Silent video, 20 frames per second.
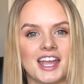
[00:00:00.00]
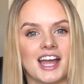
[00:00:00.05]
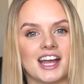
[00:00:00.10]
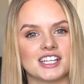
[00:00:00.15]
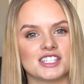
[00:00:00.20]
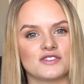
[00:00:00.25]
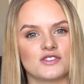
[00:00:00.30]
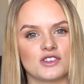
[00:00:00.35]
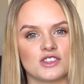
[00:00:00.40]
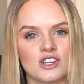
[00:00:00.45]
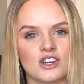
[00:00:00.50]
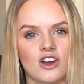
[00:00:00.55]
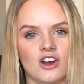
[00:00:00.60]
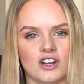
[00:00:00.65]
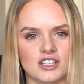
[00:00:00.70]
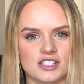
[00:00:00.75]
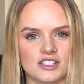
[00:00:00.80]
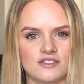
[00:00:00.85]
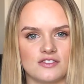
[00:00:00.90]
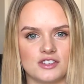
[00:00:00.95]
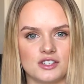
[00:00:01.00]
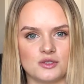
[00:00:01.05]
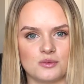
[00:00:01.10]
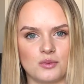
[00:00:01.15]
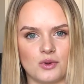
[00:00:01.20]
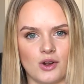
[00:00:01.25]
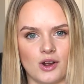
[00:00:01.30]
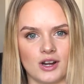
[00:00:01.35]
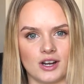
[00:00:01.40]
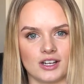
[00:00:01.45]
As for the cons of this
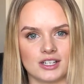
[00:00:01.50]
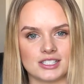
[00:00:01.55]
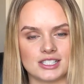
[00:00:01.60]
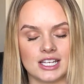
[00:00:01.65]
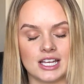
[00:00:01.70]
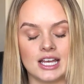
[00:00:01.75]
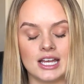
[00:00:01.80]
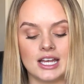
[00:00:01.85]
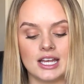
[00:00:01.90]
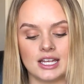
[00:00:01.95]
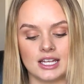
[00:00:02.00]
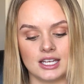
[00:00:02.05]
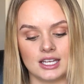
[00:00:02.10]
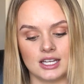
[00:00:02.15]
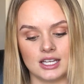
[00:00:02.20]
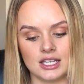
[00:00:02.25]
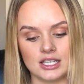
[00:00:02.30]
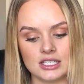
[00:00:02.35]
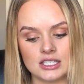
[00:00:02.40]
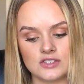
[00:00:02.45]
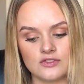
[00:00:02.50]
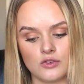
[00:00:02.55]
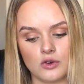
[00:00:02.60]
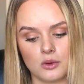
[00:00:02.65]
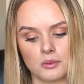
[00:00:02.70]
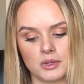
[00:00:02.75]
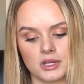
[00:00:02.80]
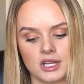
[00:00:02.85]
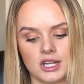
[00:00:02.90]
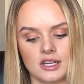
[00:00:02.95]
product, it is
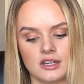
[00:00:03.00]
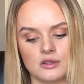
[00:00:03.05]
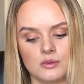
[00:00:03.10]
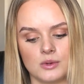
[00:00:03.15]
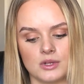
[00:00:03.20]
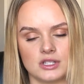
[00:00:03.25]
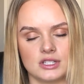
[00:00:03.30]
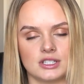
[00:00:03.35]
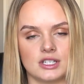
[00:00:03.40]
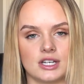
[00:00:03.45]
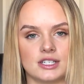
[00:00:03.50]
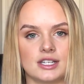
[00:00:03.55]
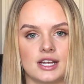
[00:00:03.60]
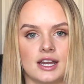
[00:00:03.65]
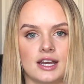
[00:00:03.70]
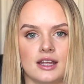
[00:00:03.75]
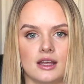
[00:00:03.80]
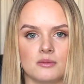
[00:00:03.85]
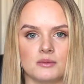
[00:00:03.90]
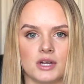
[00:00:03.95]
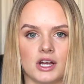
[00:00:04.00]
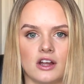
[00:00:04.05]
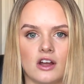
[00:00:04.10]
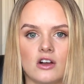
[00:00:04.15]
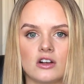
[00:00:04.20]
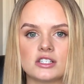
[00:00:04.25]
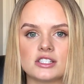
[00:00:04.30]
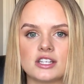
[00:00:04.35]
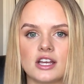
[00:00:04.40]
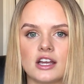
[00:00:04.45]
formulated with titanium
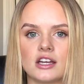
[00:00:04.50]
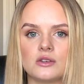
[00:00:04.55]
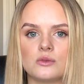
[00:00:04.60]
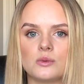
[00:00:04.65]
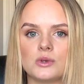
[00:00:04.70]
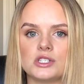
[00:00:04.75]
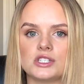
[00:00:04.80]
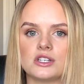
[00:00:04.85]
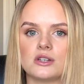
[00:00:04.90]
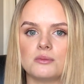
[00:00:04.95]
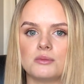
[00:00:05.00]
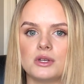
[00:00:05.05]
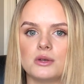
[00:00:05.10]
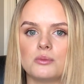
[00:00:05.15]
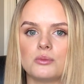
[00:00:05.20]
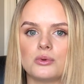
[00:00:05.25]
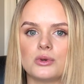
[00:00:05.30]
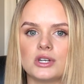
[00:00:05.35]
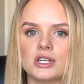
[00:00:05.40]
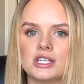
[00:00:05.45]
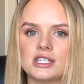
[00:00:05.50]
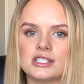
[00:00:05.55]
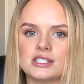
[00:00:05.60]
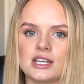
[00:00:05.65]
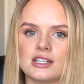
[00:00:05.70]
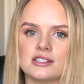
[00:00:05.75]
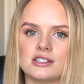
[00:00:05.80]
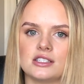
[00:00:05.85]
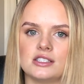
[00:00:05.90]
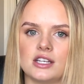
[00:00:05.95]
dioxide, which can be pretty
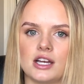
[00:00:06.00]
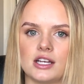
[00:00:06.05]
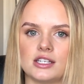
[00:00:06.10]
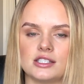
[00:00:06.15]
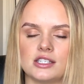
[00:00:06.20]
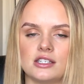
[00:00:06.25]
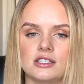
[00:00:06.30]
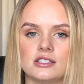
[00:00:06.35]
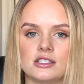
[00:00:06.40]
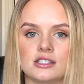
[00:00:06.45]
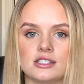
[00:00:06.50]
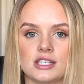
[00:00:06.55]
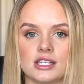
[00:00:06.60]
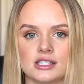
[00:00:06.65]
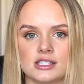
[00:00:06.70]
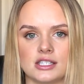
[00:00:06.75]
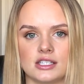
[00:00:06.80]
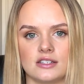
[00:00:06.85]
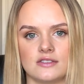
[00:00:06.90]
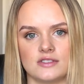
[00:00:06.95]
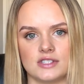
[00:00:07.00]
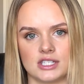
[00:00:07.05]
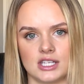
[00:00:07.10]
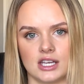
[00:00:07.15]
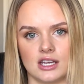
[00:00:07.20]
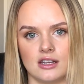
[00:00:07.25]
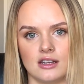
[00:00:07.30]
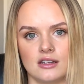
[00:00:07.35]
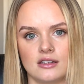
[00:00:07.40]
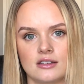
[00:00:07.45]
sensitizing to sensitive
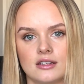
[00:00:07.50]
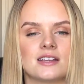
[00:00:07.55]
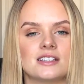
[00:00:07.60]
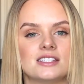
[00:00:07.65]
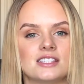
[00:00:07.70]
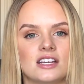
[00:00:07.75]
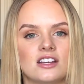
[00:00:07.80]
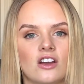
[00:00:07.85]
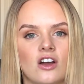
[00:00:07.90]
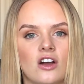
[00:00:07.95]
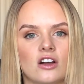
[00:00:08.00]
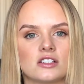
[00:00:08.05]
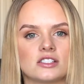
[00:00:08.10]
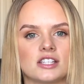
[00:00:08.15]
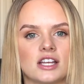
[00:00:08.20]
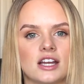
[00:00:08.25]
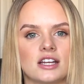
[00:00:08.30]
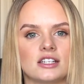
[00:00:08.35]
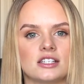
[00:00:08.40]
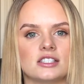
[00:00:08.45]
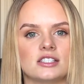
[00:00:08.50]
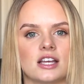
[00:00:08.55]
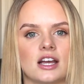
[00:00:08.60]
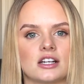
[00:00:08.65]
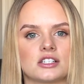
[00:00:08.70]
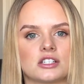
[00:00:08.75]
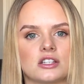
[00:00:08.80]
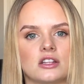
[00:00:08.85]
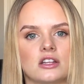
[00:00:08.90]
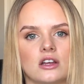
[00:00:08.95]
skin. Zinc oxide is
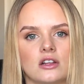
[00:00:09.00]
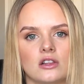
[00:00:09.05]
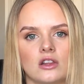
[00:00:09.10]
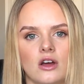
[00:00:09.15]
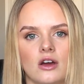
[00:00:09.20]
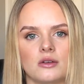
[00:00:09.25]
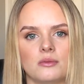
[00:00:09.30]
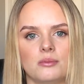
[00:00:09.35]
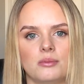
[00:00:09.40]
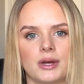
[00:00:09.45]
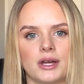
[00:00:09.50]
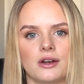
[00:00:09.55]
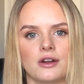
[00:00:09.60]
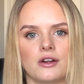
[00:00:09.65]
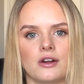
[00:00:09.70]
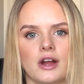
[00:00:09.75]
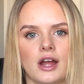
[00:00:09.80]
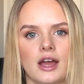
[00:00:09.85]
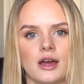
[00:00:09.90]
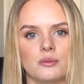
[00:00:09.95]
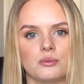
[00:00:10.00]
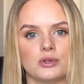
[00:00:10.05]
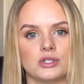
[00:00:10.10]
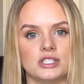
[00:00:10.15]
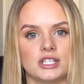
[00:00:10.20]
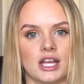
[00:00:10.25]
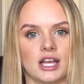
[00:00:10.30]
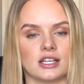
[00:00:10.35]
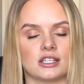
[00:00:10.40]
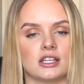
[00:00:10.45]
actually a lot better at
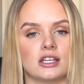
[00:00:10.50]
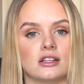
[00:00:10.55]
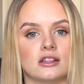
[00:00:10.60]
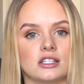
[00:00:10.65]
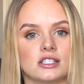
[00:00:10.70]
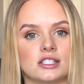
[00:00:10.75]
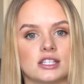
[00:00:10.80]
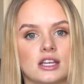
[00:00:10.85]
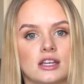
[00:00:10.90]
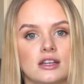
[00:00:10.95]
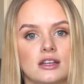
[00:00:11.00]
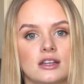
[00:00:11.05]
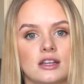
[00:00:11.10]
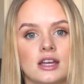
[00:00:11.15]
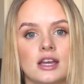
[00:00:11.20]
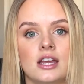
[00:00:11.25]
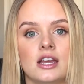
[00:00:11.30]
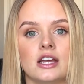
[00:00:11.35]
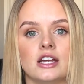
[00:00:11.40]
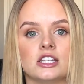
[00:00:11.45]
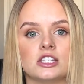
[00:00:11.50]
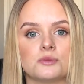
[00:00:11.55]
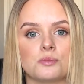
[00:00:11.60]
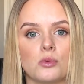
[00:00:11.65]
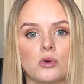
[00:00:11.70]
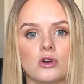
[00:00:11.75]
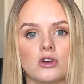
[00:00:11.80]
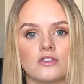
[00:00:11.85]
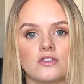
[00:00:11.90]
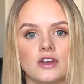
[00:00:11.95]
protecting the skin. It's
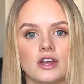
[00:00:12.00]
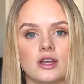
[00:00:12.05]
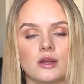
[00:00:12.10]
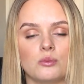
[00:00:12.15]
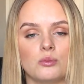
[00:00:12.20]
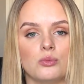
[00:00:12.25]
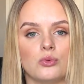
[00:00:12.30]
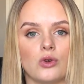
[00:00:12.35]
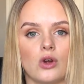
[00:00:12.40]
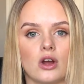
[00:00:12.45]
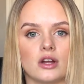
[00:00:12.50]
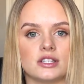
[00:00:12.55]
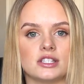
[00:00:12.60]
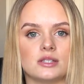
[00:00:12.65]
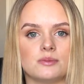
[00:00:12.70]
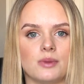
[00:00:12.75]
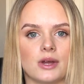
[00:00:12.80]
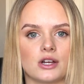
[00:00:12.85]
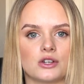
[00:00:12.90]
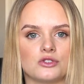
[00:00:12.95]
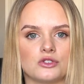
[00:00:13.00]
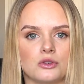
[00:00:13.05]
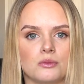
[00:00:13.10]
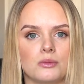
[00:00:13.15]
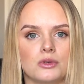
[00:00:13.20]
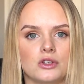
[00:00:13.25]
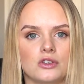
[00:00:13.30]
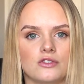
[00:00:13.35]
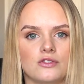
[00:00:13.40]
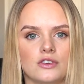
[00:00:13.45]
more of a broad spectrum
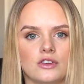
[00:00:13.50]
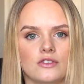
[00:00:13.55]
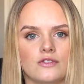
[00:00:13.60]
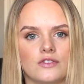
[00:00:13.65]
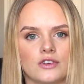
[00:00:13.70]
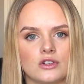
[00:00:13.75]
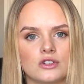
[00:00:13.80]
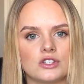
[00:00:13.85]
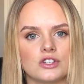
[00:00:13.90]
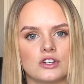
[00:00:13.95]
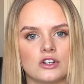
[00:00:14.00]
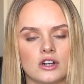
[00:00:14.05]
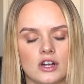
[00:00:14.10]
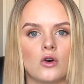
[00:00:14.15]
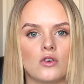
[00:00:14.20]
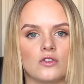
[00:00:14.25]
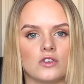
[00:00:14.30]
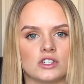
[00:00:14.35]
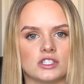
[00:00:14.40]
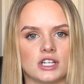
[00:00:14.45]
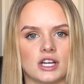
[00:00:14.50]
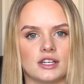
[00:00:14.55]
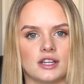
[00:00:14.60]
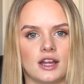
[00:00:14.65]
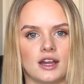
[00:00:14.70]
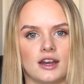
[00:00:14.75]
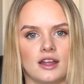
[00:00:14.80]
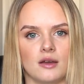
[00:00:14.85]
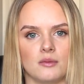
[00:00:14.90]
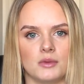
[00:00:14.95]
UV filter over
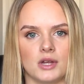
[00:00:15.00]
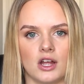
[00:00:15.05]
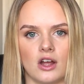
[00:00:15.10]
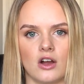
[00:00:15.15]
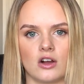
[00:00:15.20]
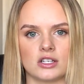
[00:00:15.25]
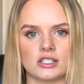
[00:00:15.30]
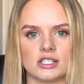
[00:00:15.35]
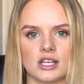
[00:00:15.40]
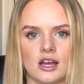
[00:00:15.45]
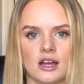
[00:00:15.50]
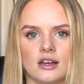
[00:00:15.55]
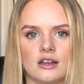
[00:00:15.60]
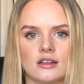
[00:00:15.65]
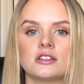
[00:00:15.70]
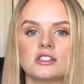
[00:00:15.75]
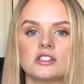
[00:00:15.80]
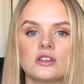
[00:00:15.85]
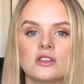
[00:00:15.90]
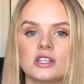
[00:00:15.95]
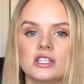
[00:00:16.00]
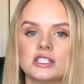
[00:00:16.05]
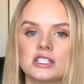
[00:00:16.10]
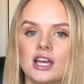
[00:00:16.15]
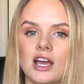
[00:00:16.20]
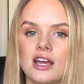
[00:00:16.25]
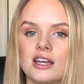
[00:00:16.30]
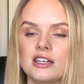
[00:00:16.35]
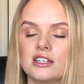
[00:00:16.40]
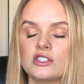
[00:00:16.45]
titanium dioxide. So this
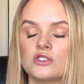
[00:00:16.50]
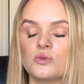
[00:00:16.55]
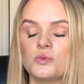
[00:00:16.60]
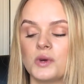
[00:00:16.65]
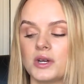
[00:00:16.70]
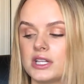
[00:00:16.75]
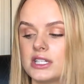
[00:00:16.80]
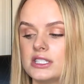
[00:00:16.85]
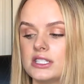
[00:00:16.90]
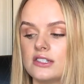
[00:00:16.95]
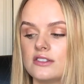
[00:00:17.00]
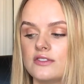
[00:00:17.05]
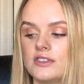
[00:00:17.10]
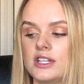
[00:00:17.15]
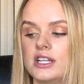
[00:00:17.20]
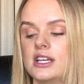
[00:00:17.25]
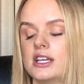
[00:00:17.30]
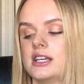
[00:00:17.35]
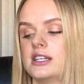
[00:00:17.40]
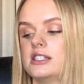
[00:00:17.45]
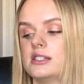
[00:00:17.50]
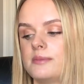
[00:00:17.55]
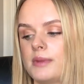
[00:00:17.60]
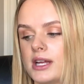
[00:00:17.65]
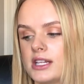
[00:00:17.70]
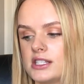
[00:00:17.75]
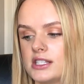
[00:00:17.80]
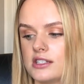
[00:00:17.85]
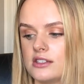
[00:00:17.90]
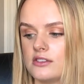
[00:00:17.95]
guy is relatively
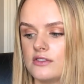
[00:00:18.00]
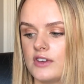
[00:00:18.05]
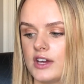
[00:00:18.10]
expensive.